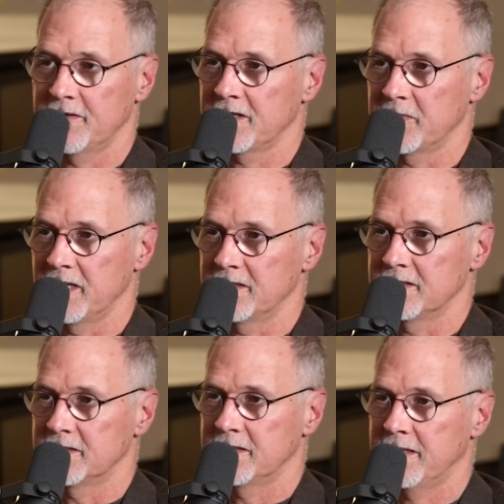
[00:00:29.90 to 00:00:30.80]
think about
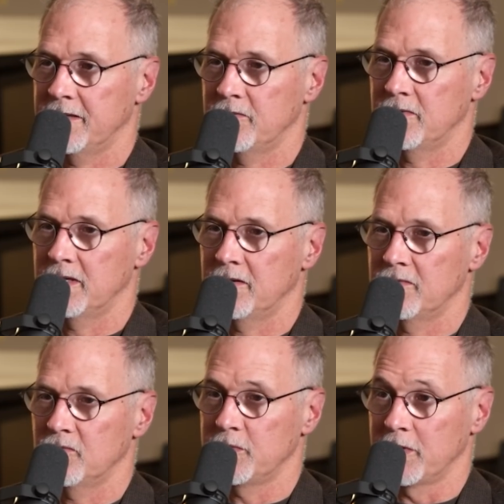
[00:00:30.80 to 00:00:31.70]
it,
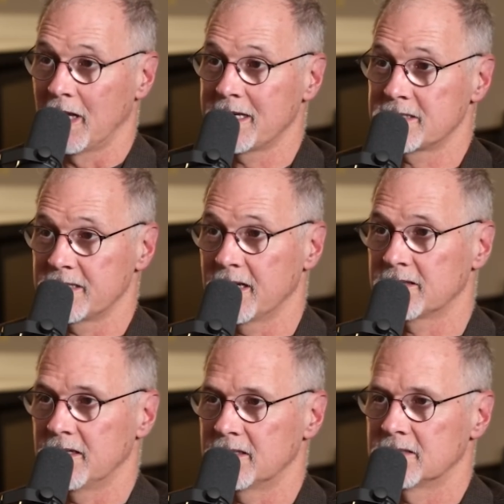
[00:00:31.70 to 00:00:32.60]
and we would like to
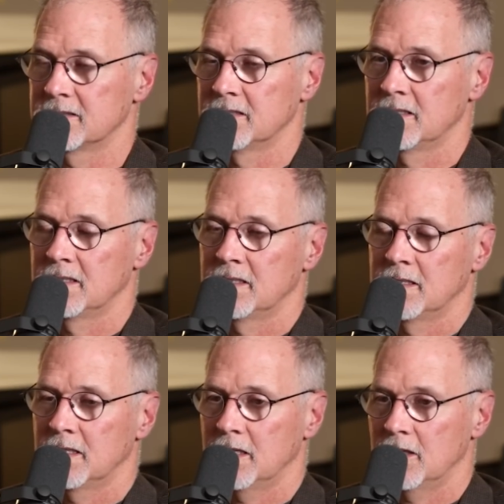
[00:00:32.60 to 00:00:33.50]
get there.
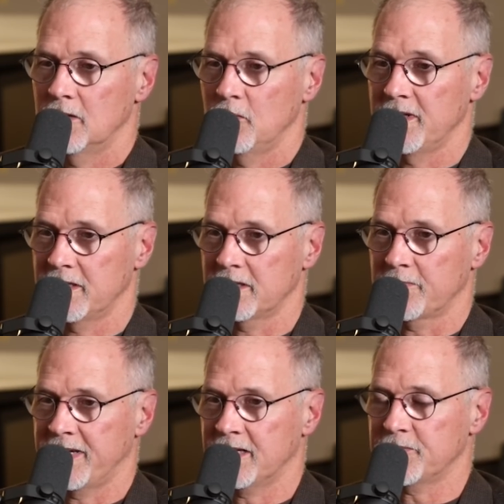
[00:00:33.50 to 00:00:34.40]
We think the
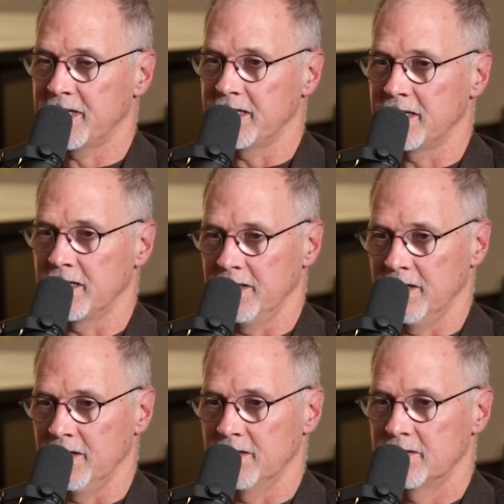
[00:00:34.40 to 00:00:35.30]
pathway to getting
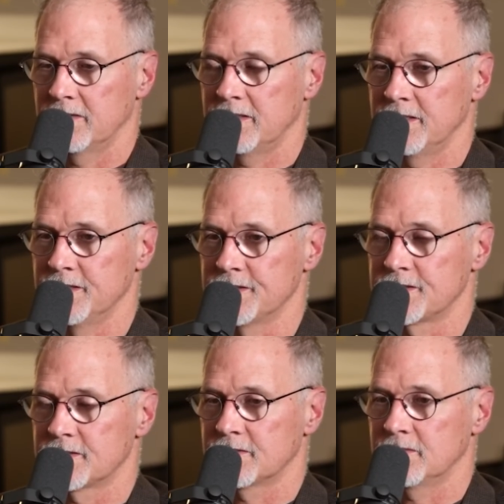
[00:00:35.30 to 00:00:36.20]
there
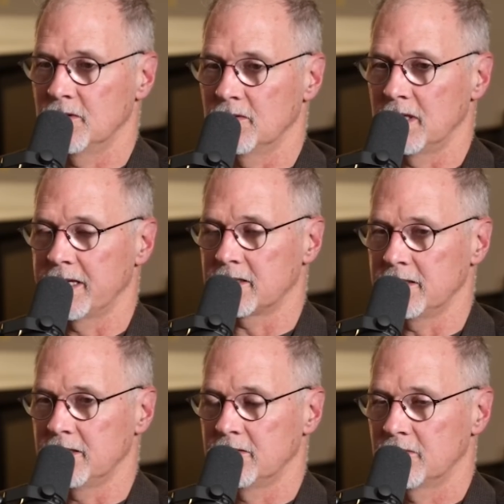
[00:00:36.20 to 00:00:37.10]
is,
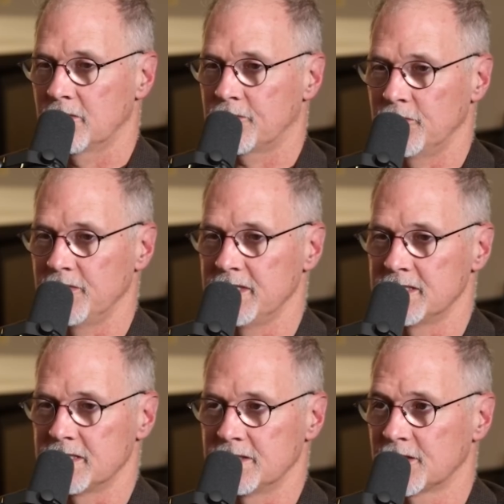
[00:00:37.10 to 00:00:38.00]
likely through
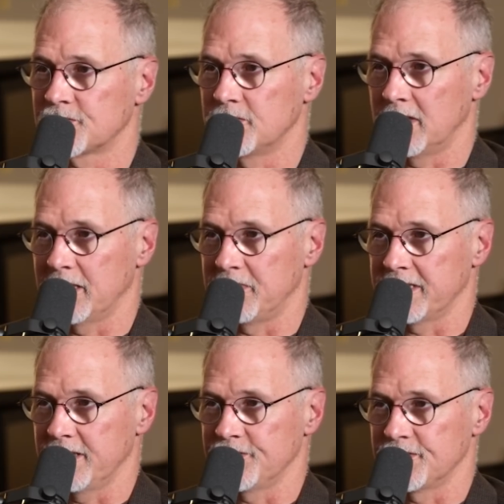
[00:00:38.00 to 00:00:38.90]
these industrial
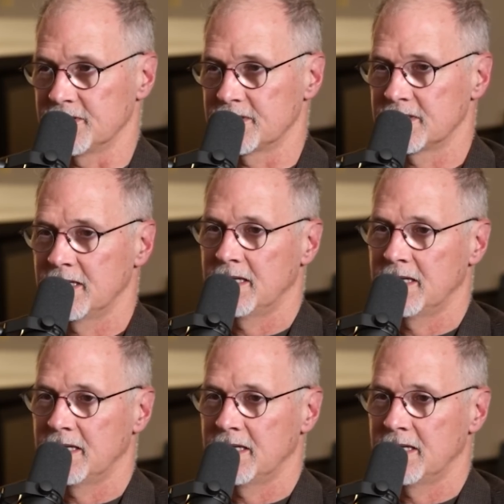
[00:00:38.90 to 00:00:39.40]
applications